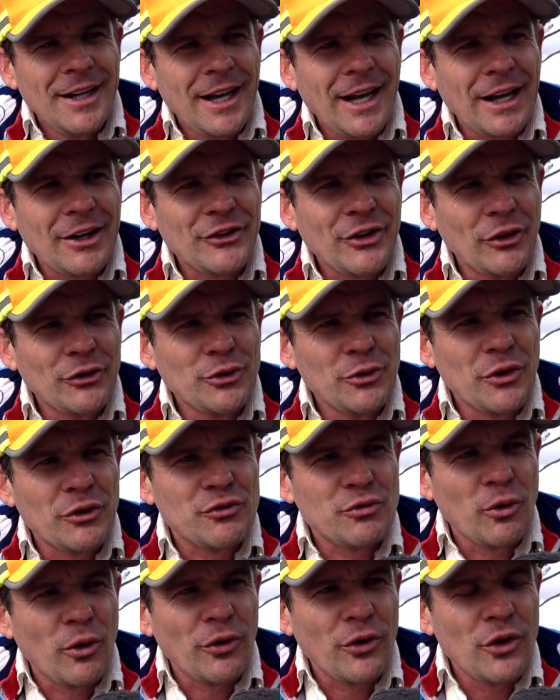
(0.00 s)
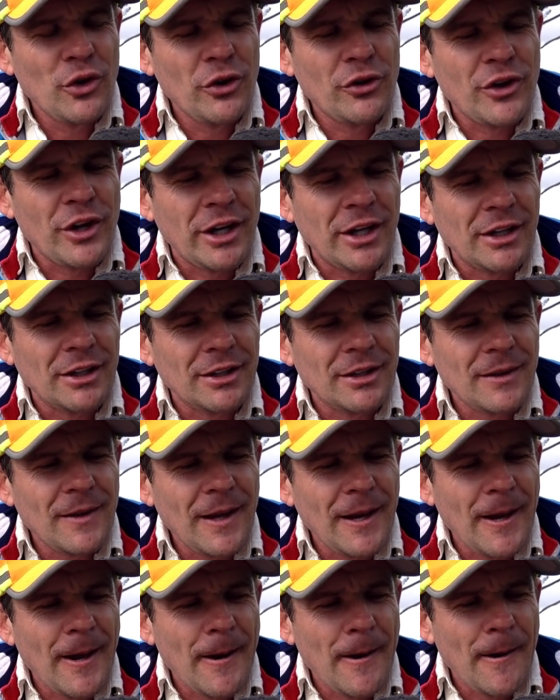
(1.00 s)
And so I was doing this raw food thing.
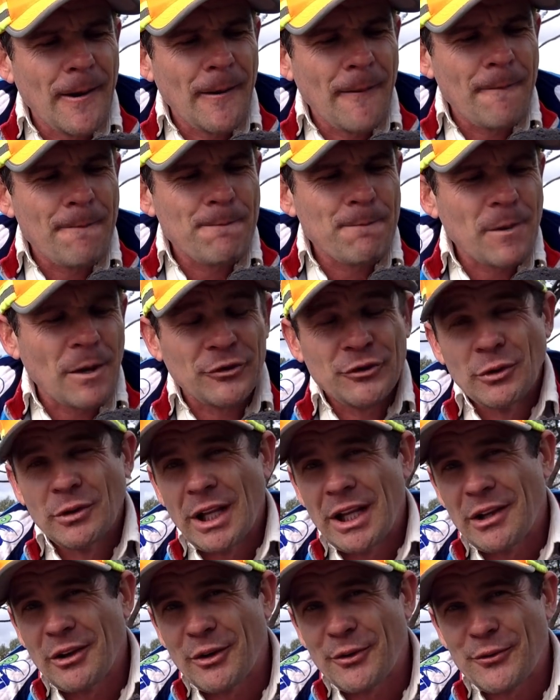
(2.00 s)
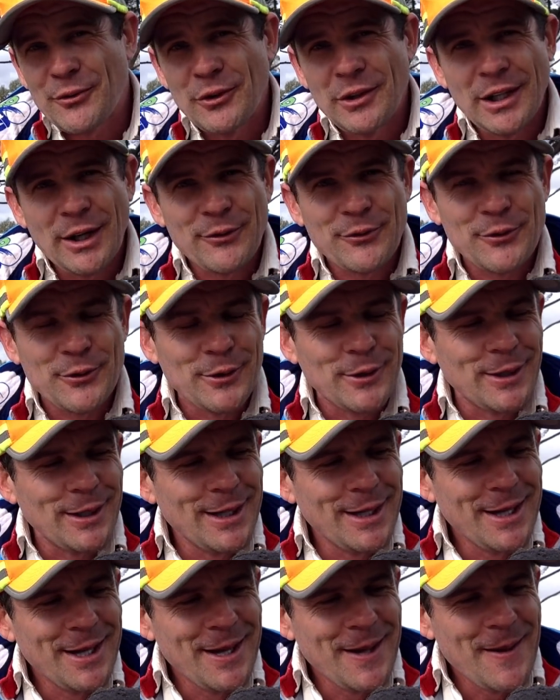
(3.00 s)
And I still eat a lot of fruit, love fruit.
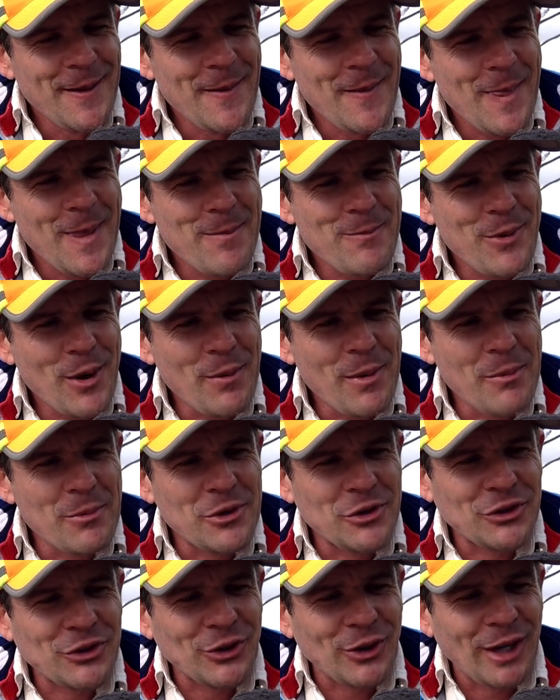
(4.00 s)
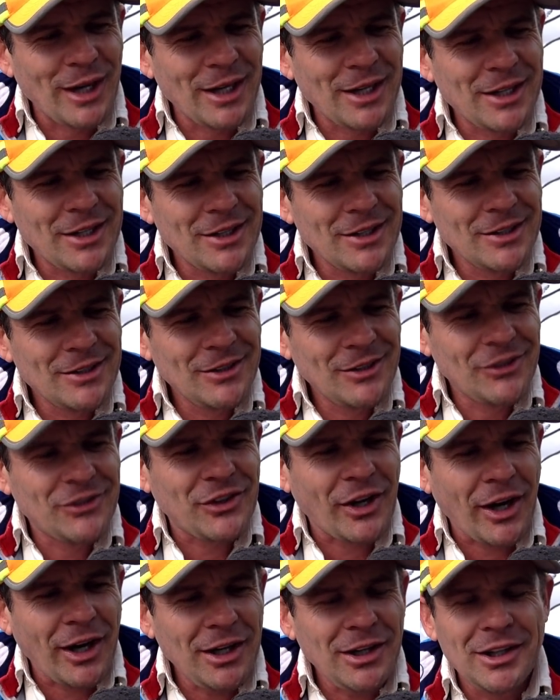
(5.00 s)
But I remember just
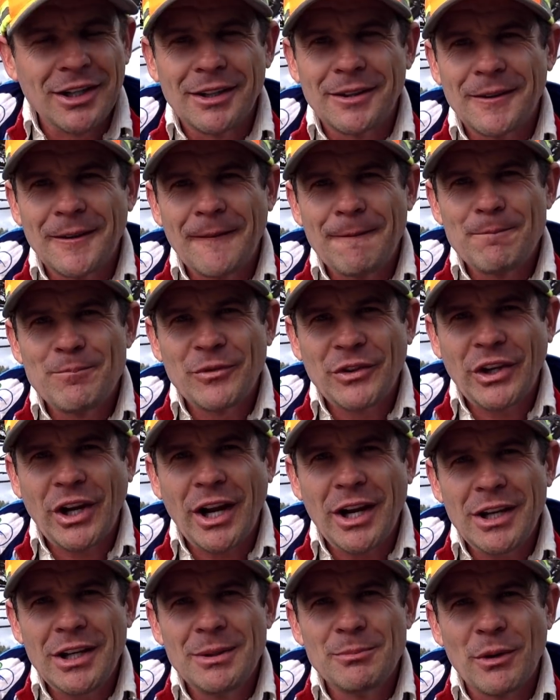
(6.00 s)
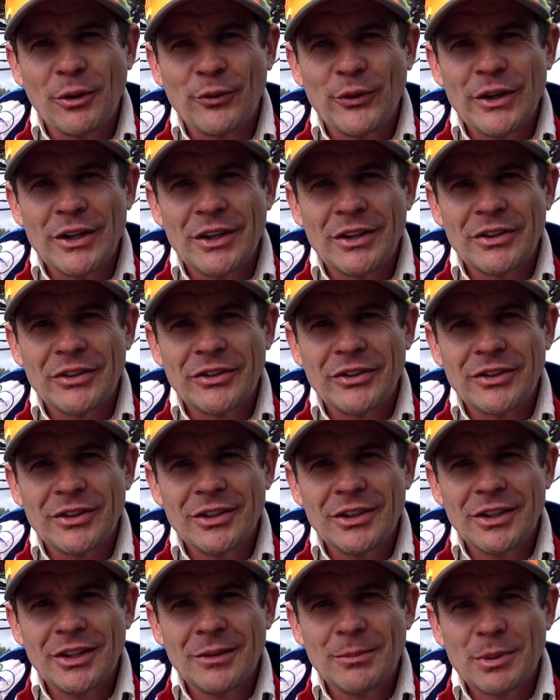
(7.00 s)
tanking my fitness,
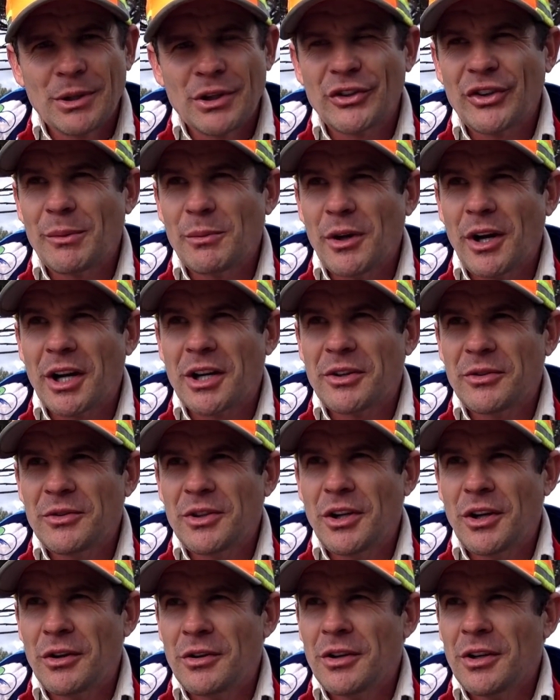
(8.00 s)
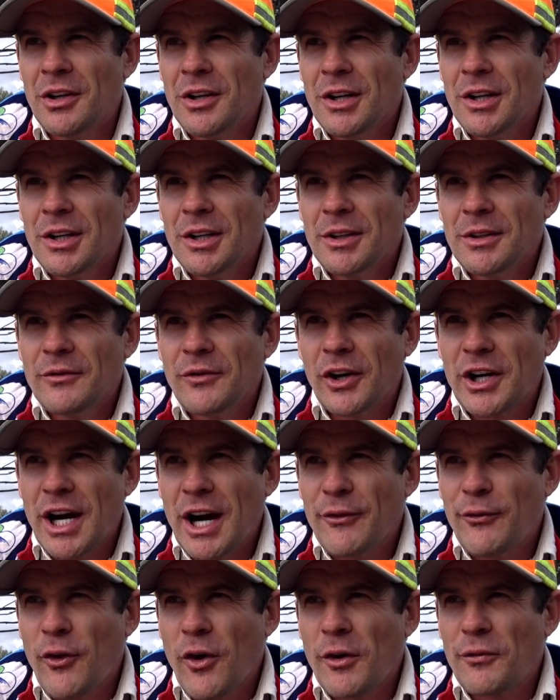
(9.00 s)
you know, because I'm like, you know, if I
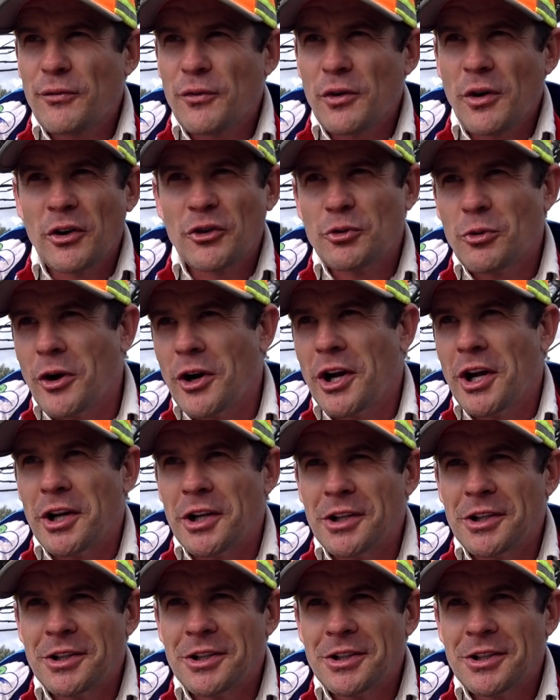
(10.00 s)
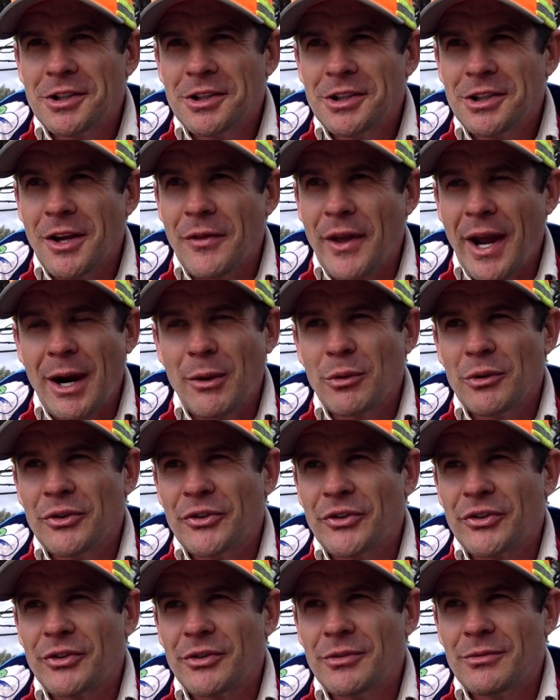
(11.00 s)
can't find fruit, I just won't eat. You know, that
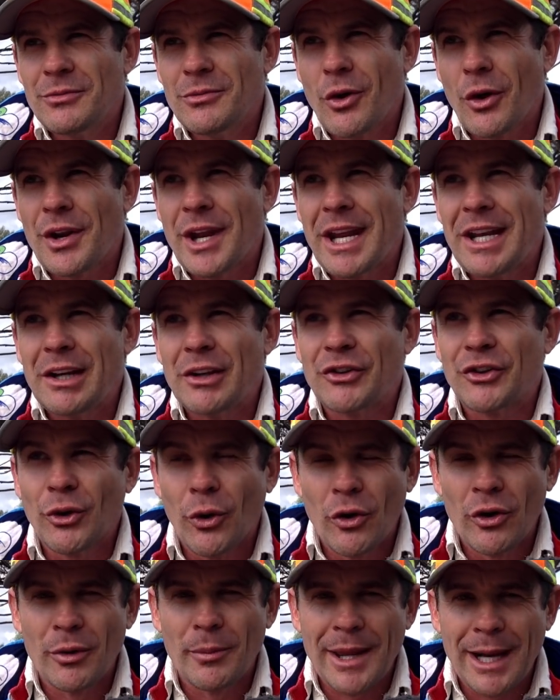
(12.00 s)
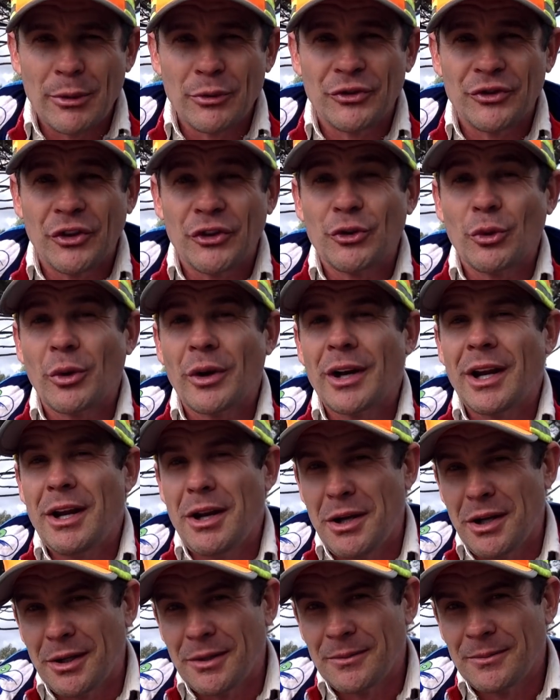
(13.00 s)
was not an eating disorder, but that was disordered
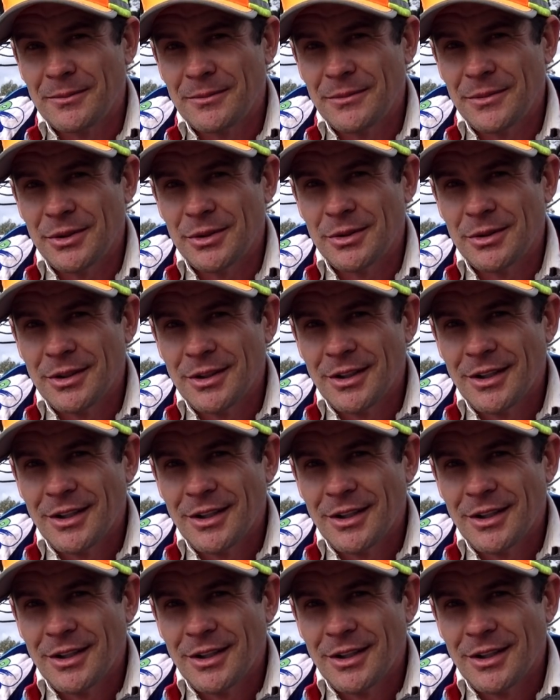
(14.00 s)
eating, you know.